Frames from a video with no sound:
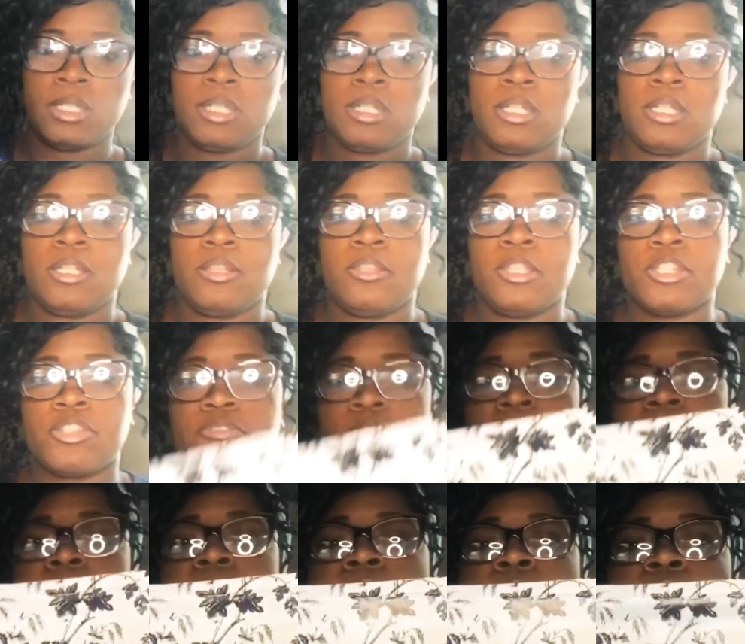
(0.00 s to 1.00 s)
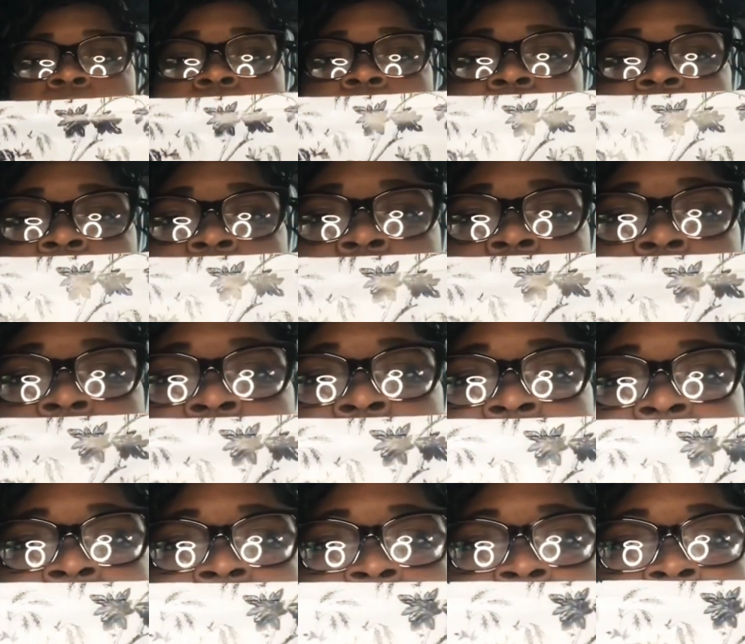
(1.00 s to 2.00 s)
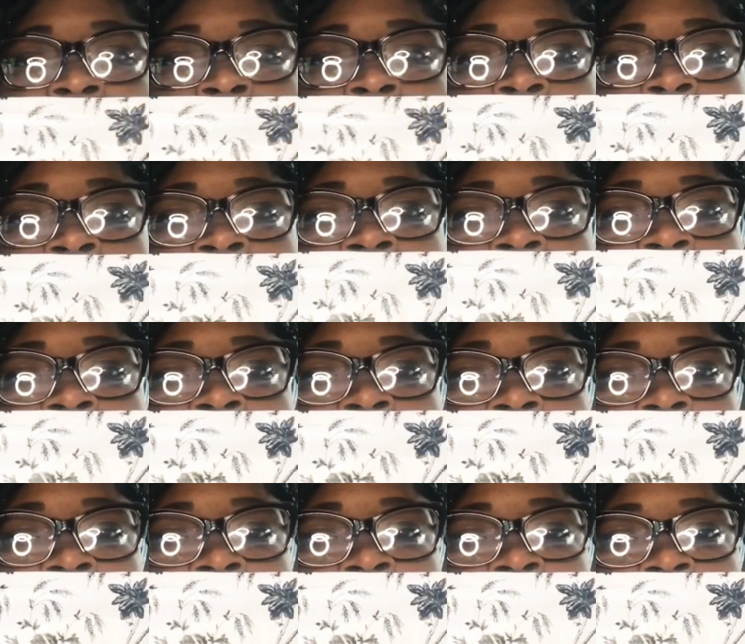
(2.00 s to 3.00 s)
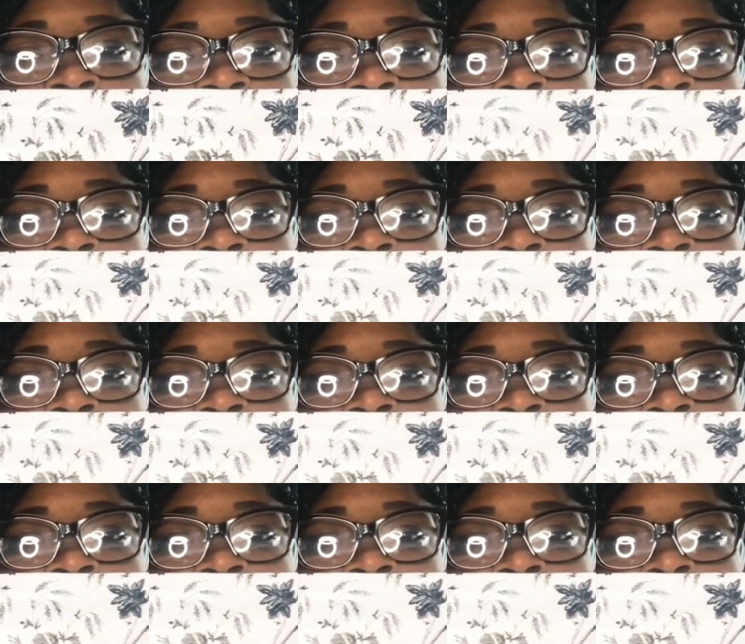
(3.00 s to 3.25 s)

This right here is the contact paper from the Dollar Tree.